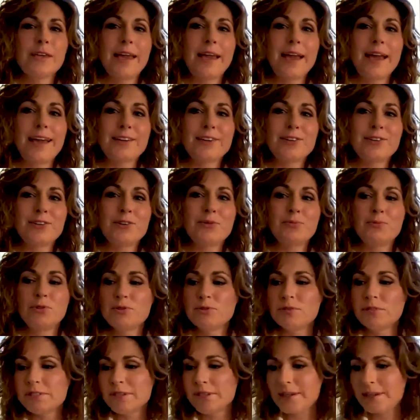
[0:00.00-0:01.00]
and your
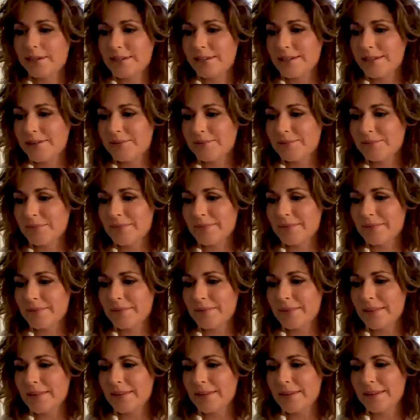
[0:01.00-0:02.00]
music.
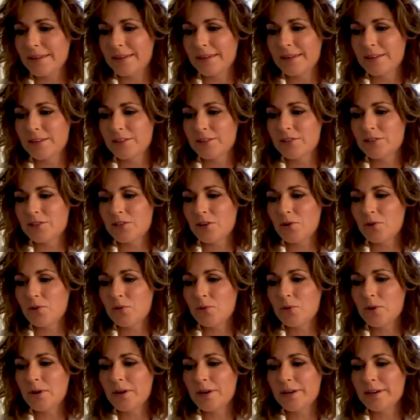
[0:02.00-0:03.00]
So
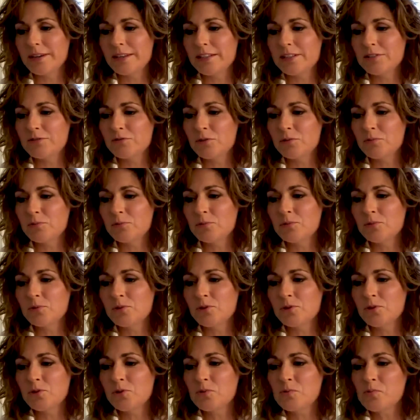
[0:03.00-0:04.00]
he's from
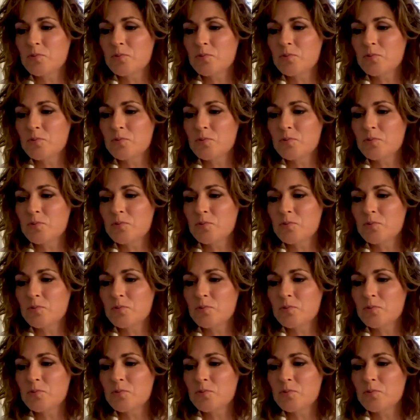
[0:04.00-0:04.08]
New